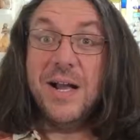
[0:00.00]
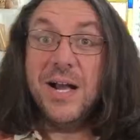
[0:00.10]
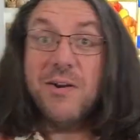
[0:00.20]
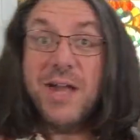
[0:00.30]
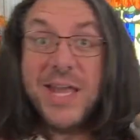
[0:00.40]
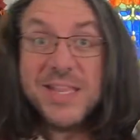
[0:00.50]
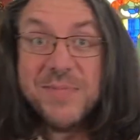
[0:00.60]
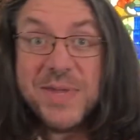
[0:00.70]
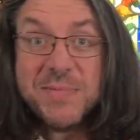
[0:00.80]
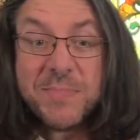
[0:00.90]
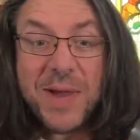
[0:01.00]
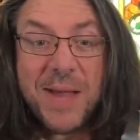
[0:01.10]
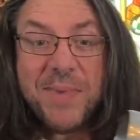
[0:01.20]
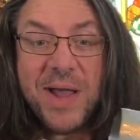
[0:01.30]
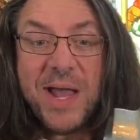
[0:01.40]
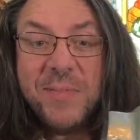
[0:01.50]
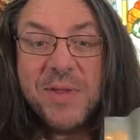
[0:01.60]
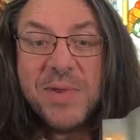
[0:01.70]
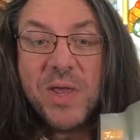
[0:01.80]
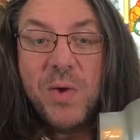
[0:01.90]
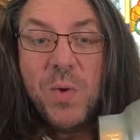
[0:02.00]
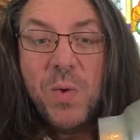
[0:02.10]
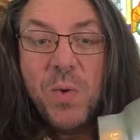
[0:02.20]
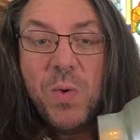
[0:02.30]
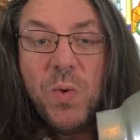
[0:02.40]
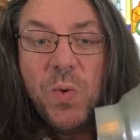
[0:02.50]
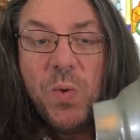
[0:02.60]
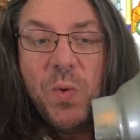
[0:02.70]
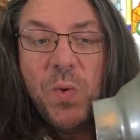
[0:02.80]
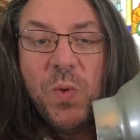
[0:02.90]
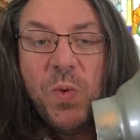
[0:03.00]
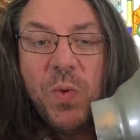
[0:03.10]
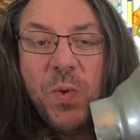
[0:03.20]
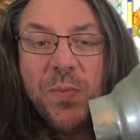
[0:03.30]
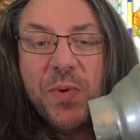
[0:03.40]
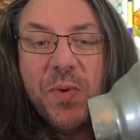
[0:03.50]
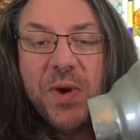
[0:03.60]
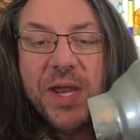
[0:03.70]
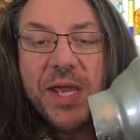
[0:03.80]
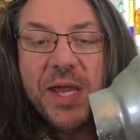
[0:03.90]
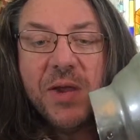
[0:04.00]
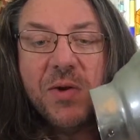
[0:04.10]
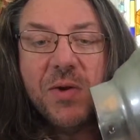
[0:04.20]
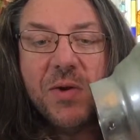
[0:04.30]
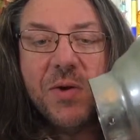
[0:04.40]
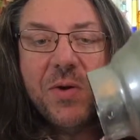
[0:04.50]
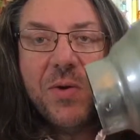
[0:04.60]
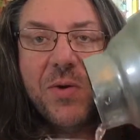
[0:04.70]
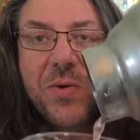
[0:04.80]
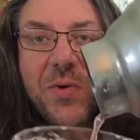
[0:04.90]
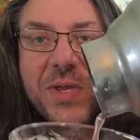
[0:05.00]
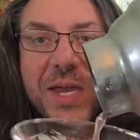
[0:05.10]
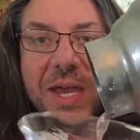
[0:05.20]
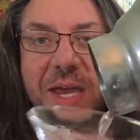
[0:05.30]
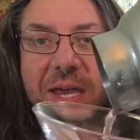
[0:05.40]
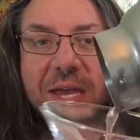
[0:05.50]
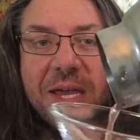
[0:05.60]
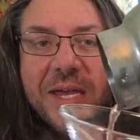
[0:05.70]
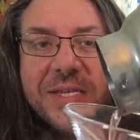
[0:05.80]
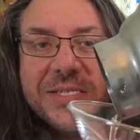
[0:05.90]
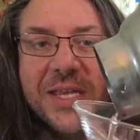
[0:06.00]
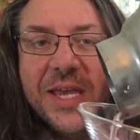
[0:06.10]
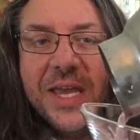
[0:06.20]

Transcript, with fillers: All right, the Beekman Pom Pom, here we go. Pouring it, oh yes.